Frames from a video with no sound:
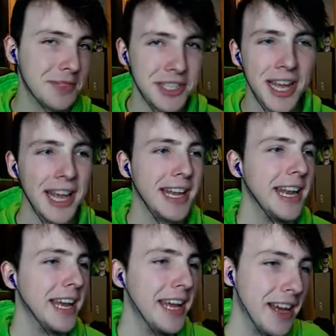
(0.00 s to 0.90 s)
up just hitting
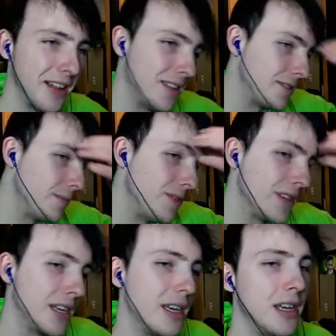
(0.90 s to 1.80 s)
it. Oh, that was
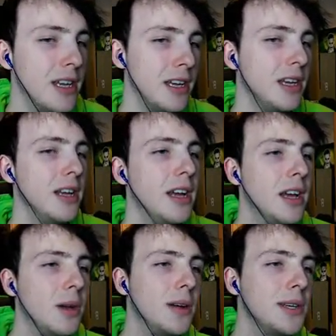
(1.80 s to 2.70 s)
amusing.
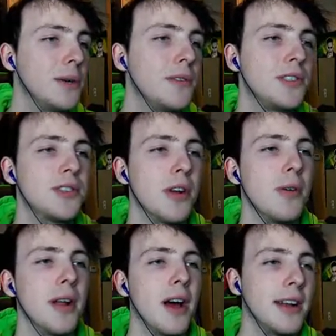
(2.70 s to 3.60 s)
Oh, you're
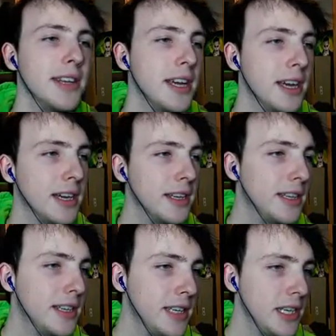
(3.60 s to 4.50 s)
screwed, aren't you?
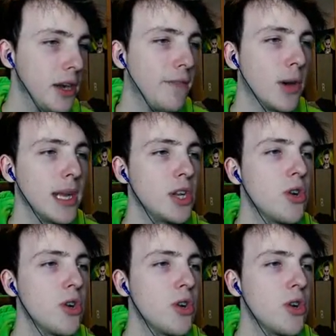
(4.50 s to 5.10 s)
You're not a fucking